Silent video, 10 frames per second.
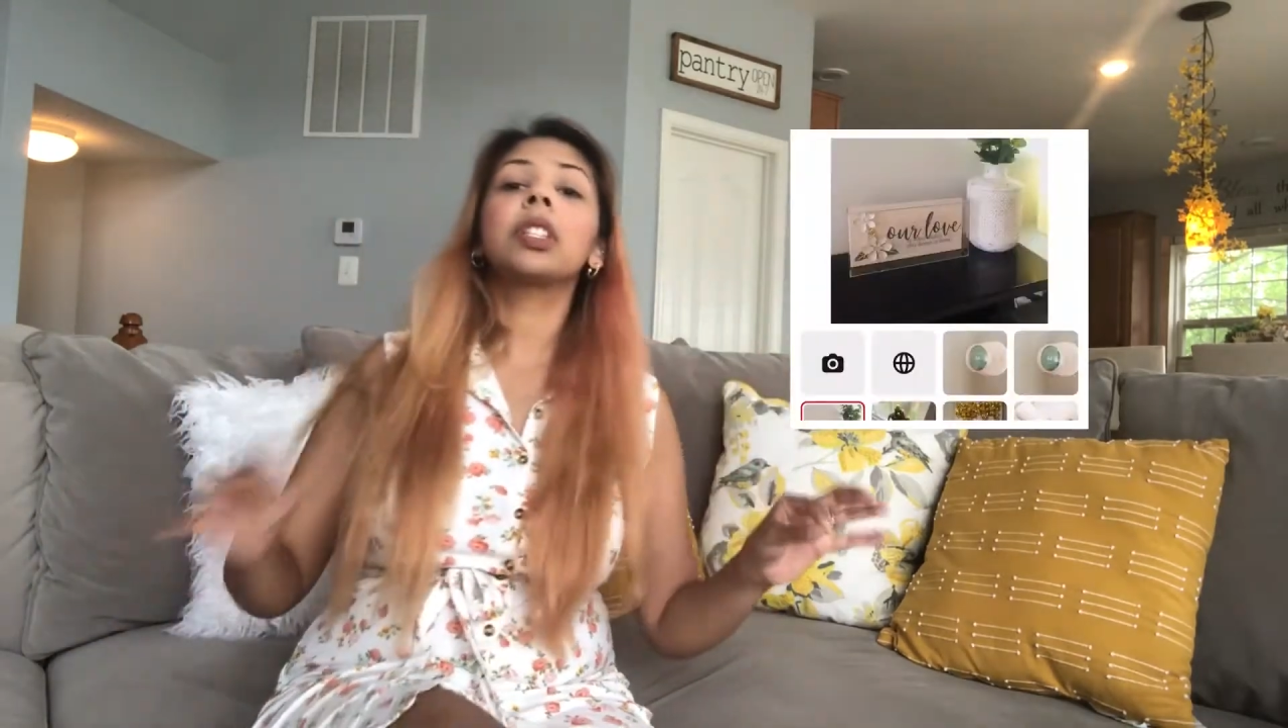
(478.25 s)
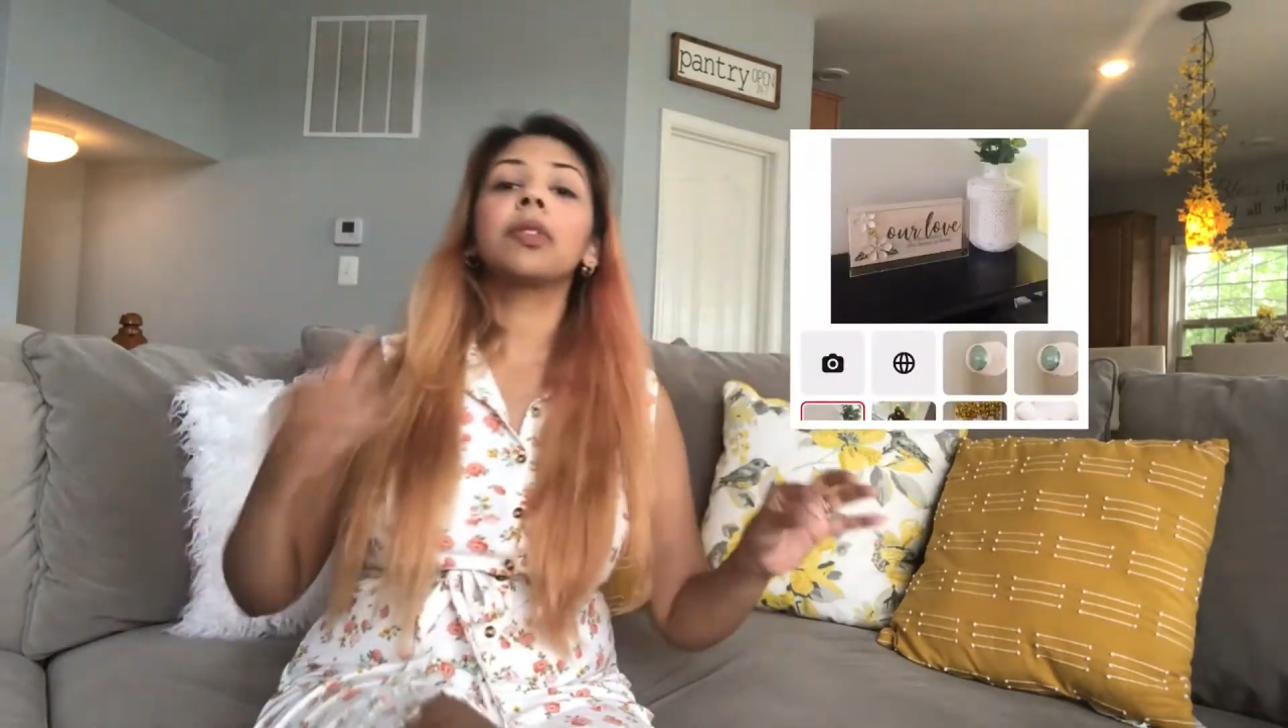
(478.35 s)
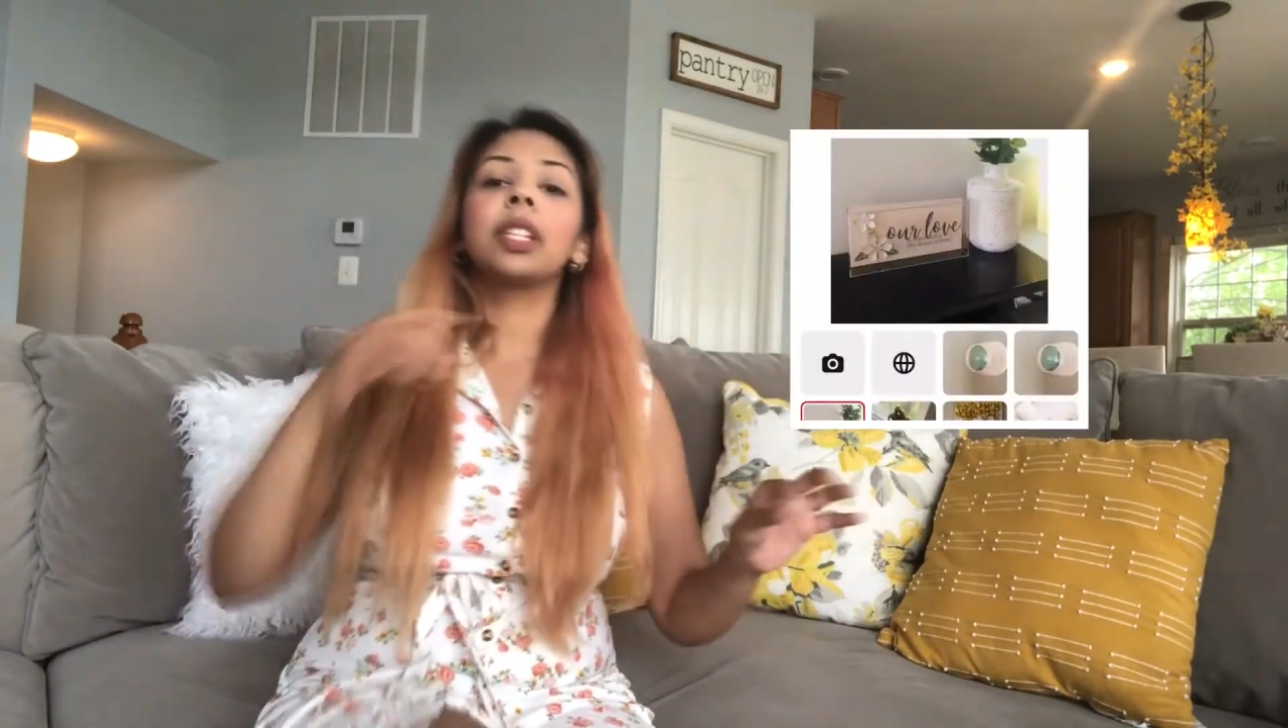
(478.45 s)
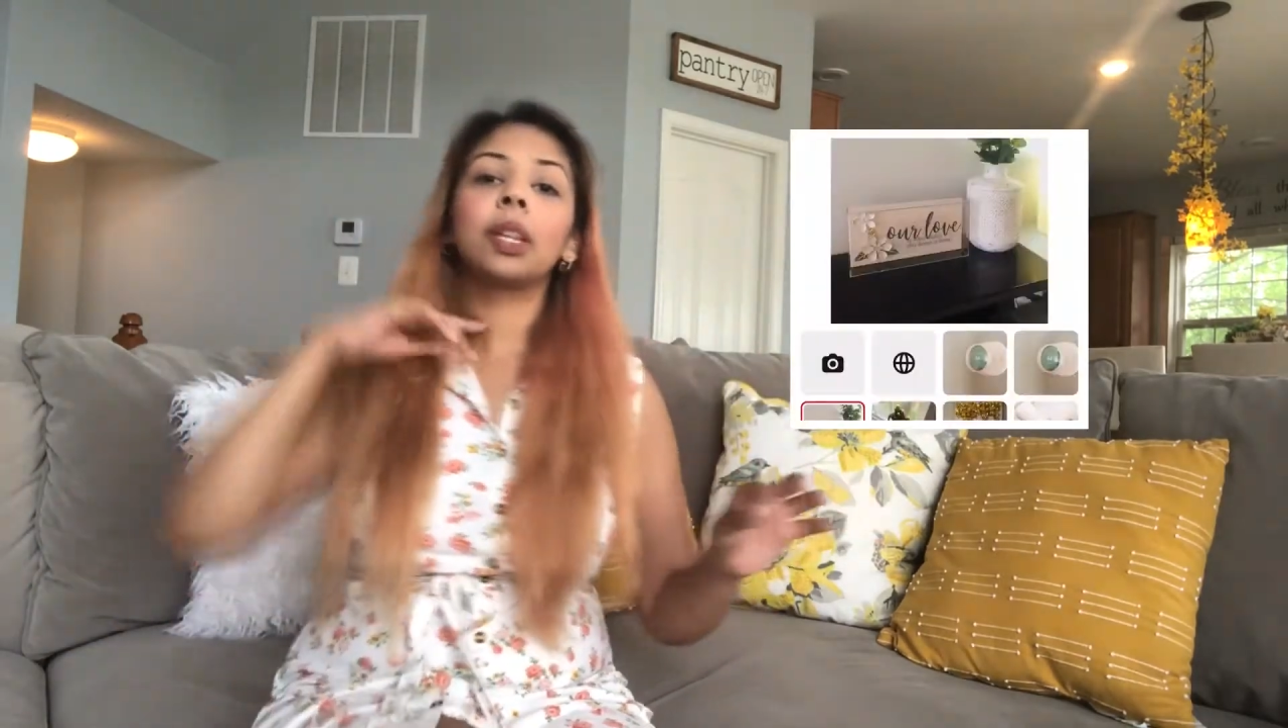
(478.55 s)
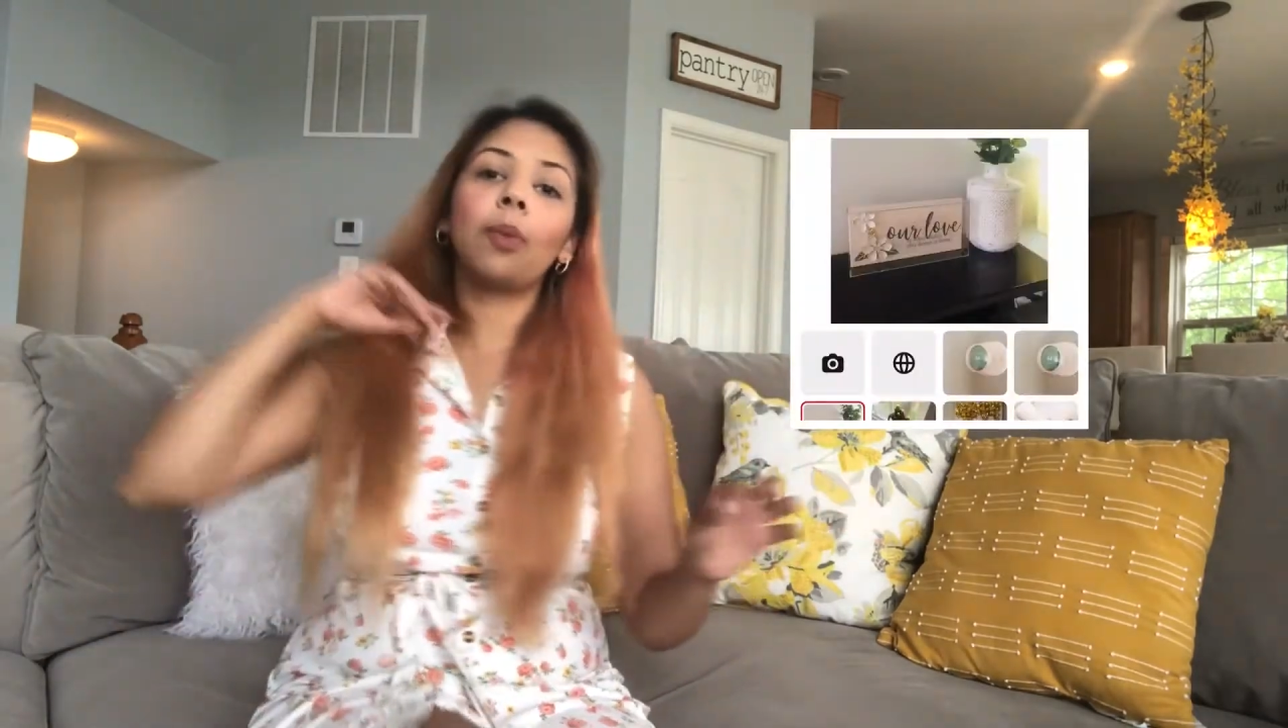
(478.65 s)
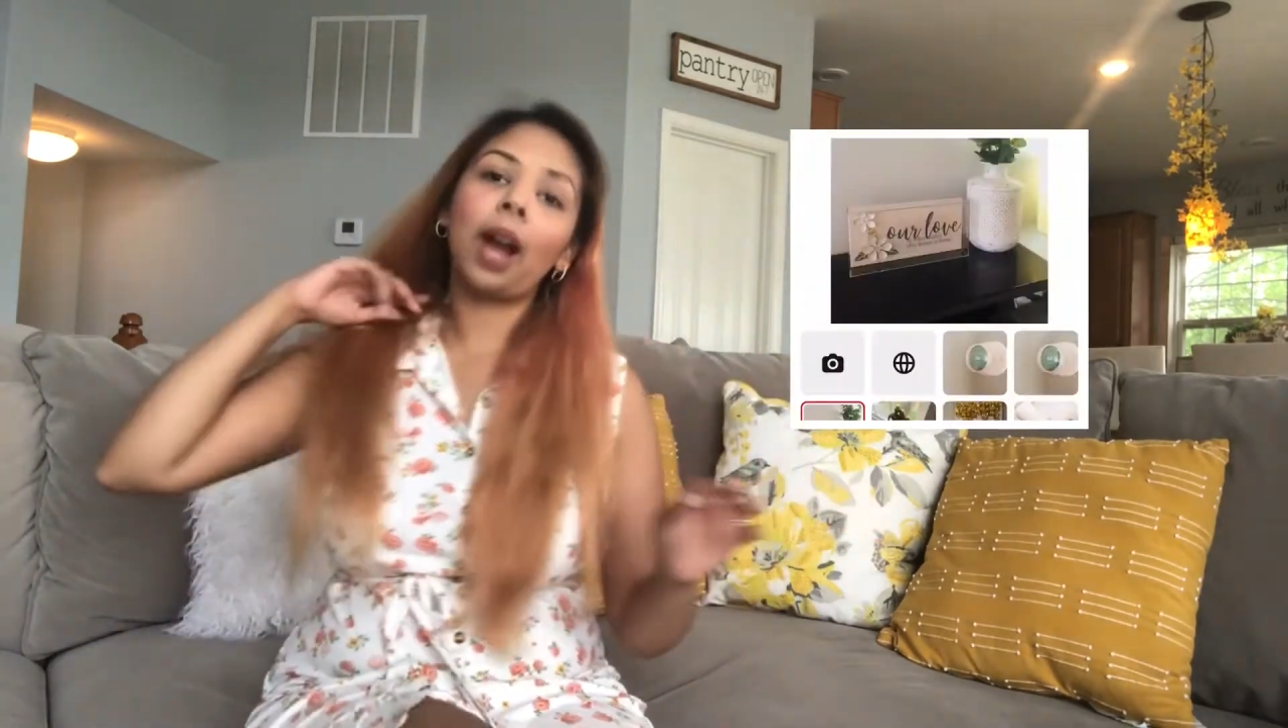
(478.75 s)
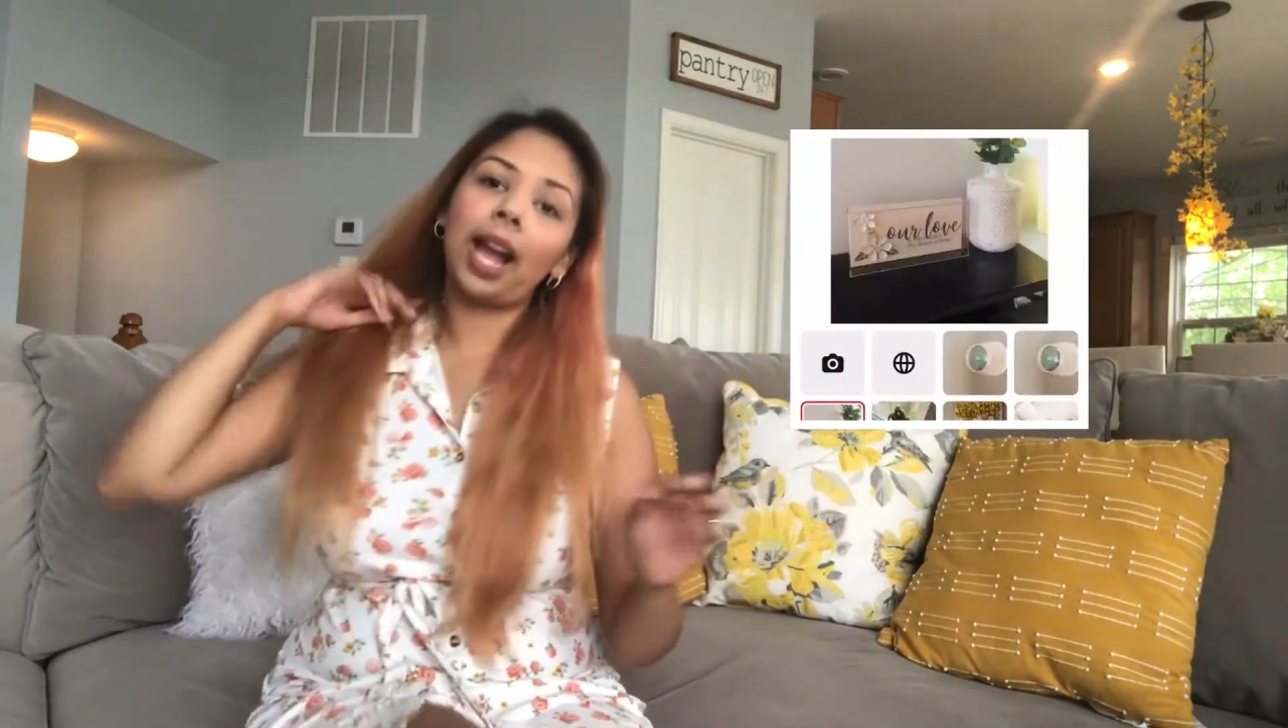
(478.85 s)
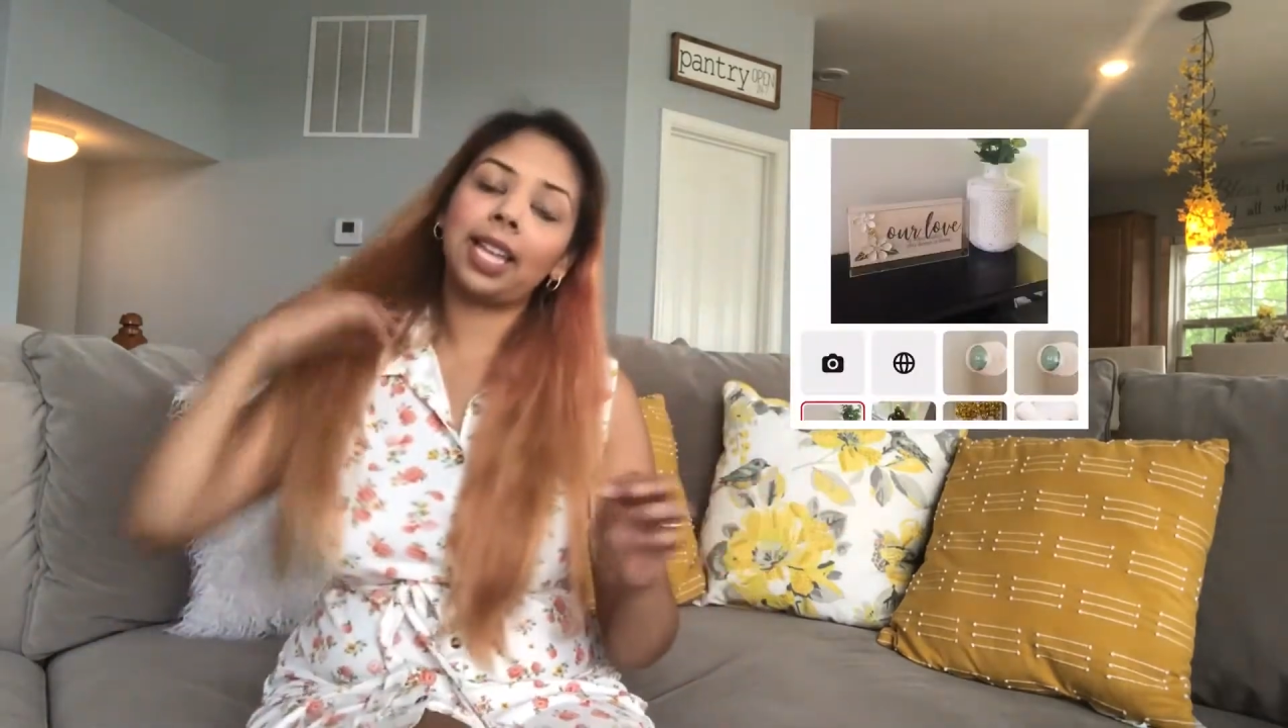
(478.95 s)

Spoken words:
the reason why